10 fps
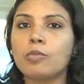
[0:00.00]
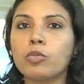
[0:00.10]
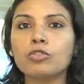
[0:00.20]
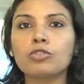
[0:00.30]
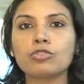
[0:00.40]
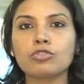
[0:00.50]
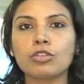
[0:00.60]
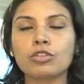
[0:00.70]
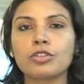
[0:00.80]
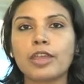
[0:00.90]
Both those
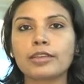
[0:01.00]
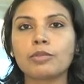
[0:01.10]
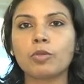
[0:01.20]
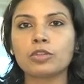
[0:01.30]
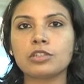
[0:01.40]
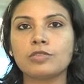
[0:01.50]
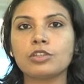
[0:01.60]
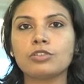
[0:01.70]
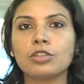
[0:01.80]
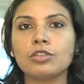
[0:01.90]
stocks reacted
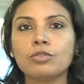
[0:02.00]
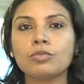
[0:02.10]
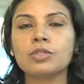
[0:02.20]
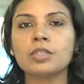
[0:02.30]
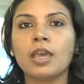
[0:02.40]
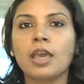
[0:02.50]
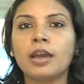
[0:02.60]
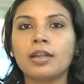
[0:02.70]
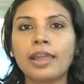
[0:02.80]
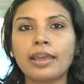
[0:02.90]
positively to the news.
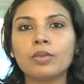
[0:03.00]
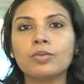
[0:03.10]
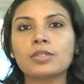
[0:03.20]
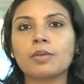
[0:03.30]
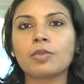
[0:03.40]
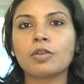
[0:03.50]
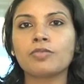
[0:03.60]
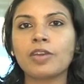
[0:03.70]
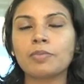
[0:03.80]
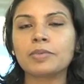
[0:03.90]
Uh, Lanco was up around
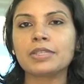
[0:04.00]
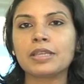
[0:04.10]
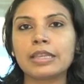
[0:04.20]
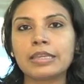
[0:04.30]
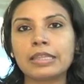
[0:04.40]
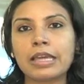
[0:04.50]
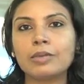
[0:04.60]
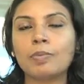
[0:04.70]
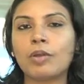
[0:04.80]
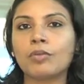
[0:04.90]
5% and
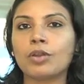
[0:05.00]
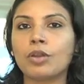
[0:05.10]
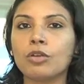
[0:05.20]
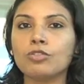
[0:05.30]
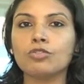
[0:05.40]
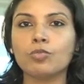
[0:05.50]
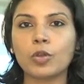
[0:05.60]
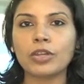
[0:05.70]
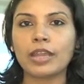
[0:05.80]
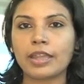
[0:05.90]
Adani Power around
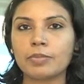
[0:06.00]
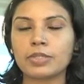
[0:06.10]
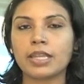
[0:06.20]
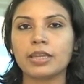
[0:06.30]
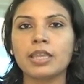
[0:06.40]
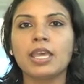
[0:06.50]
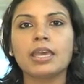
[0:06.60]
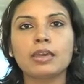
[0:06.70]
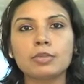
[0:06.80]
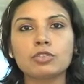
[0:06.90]
2.9%.
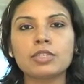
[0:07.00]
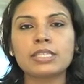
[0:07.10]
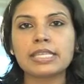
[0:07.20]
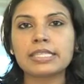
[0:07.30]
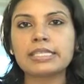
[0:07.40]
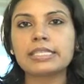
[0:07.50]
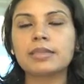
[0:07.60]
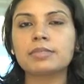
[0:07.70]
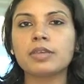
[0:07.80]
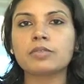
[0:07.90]
Coming to the Sensex
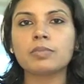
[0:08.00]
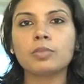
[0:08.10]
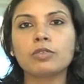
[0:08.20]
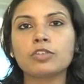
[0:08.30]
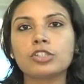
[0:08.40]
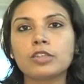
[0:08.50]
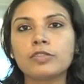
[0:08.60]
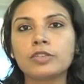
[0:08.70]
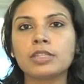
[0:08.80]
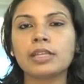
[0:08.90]
names, there was a bit of a
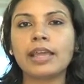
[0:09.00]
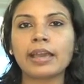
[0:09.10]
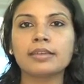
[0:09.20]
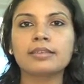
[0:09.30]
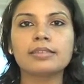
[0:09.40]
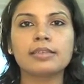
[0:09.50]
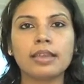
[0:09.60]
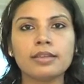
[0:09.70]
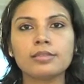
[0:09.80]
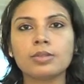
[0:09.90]
shift. The laggards
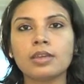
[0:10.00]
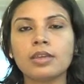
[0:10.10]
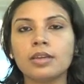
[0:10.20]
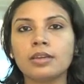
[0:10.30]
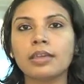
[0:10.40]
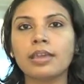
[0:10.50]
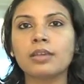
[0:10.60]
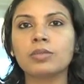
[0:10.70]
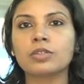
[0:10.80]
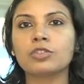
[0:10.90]
gained today. Uh,
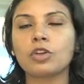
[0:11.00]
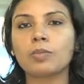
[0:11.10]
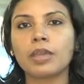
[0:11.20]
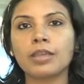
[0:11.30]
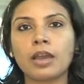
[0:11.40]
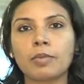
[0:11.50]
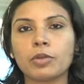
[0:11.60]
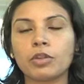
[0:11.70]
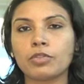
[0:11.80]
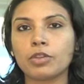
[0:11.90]
Gail was the top gainer up
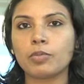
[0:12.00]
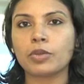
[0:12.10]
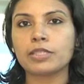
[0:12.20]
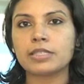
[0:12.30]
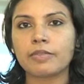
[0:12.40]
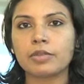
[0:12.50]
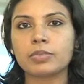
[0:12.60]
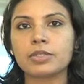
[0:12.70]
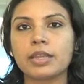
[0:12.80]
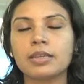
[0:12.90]
around
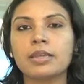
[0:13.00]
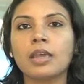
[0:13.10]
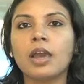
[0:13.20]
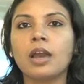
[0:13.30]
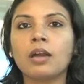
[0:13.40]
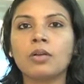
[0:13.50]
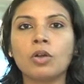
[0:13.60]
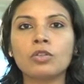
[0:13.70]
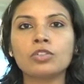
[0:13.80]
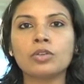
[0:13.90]
3.7%. Uh,
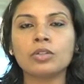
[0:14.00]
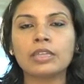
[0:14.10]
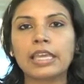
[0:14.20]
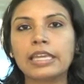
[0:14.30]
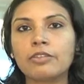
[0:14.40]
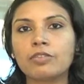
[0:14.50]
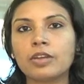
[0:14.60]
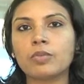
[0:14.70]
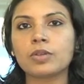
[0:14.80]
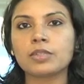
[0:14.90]
also on the gaining
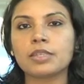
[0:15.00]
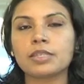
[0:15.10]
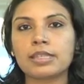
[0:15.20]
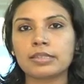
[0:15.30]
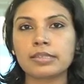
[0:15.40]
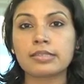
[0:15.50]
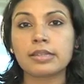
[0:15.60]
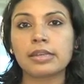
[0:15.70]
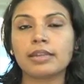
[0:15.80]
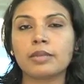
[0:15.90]
front was uh, Sessa
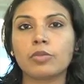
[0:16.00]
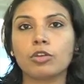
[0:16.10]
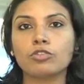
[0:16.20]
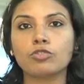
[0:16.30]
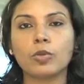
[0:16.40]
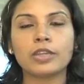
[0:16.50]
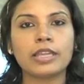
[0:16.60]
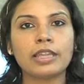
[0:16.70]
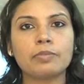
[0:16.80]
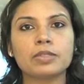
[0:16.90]
Sterlite up around
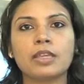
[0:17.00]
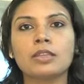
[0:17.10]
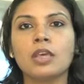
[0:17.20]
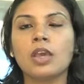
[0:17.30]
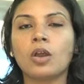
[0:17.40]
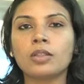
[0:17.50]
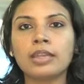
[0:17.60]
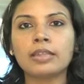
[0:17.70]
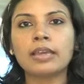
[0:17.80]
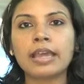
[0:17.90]
2.8%. On
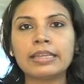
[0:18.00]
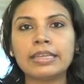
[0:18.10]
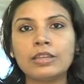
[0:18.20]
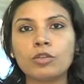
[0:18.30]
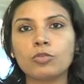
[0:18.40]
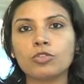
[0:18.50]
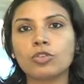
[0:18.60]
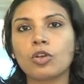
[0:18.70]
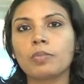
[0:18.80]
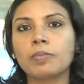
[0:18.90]
the other hand, Hero
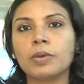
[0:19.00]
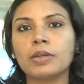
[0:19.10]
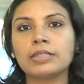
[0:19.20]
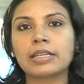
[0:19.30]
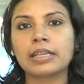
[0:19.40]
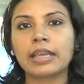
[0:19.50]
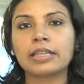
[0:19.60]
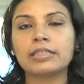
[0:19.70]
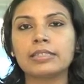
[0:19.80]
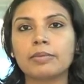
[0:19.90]
MotoCorp uh,
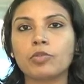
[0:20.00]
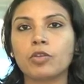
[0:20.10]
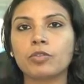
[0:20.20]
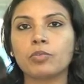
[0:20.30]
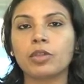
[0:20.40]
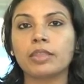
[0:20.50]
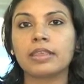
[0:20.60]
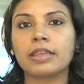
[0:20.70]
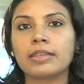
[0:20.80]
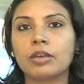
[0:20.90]
declined, some profit booking
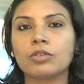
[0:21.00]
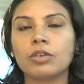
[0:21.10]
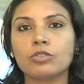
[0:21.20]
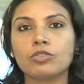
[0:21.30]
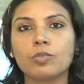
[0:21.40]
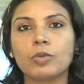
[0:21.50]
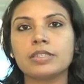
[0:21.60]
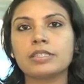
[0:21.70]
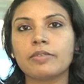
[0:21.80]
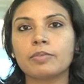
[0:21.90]
there down around
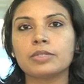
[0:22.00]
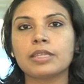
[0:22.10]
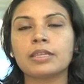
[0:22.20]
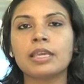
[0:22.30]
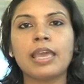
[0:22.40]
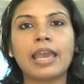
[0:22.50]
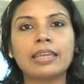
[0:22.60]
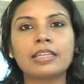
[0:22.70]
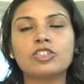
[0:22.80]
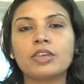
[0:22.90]
2.7%
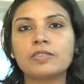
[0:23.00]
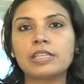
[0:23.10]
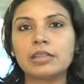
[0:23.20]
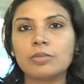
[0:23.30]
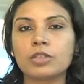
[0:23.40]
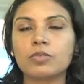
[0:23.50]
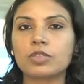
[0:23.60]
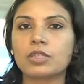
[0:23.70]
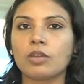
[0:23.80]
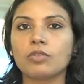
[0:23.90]
and HDFC Limited
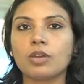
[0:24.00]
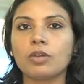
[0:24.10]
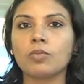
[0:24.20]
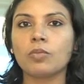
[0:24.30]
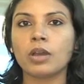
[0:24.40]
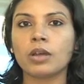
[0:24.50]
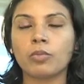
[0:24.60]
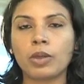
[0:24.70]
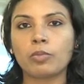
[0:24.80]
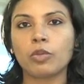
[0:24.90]
was down around
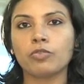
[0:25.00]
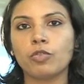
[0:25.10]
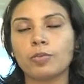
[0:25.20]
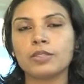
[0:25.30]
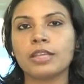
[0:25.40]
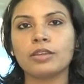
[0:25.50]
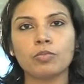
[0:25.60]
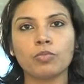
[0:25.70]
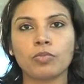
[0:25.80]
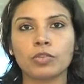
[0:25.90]
1.4% uh,
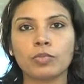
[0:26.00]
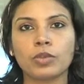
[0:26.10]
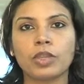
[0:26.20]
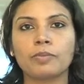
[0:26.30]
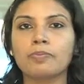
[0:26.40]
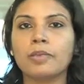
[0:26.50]
on profit booking.